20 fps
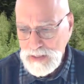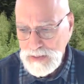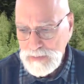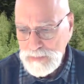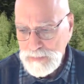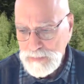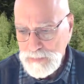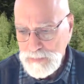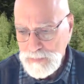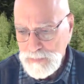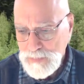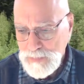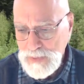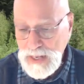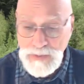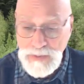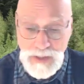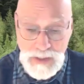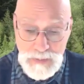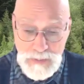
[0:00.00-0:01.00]

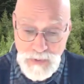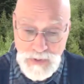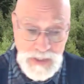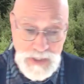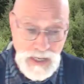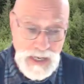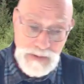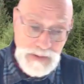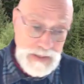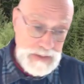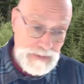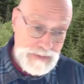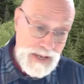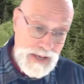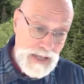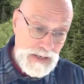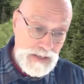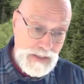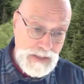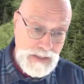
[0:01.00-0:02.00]
Now that I'm retired, I've
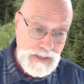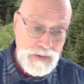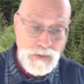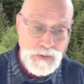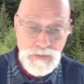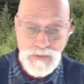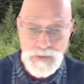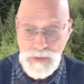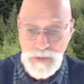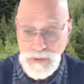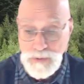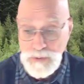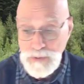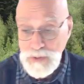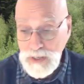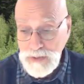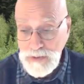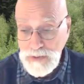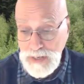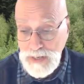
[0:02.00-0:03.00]
handed it over
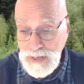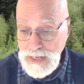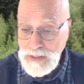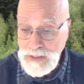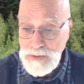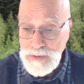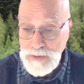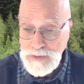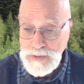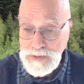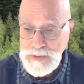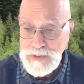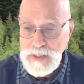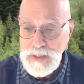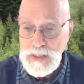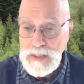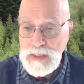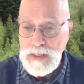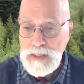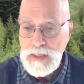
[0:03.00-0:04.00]
to other editors.
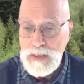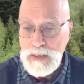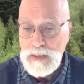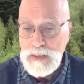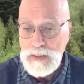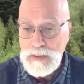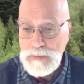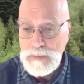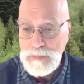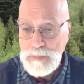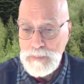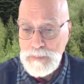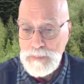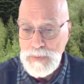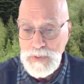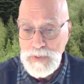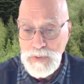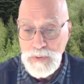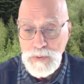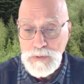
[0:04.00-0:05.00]

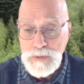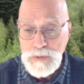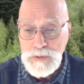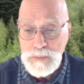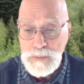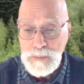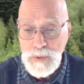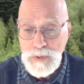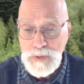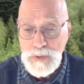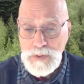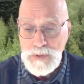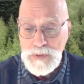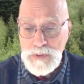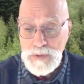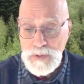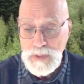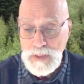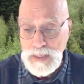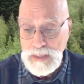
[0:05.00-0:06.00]
But those
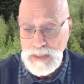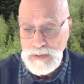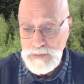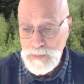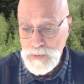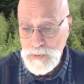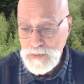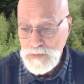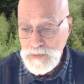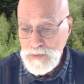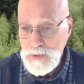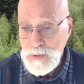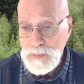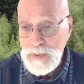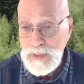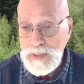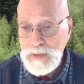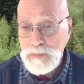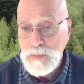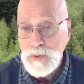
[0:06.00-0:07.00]
books have proven to
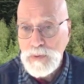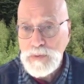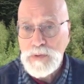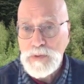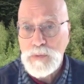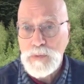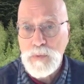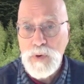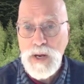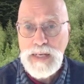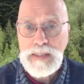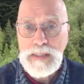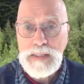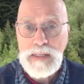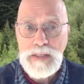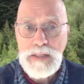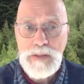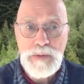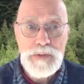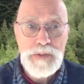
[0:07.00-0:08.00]
be the most
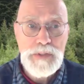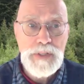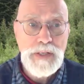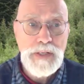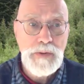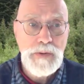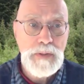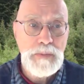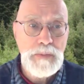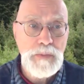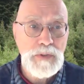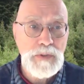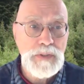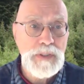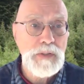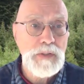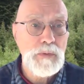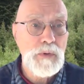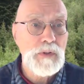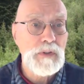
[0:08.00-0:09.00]
widely used security
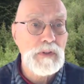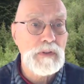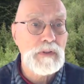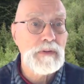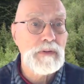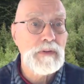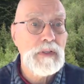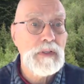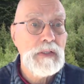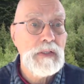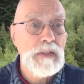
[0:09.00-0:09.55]
books in the world.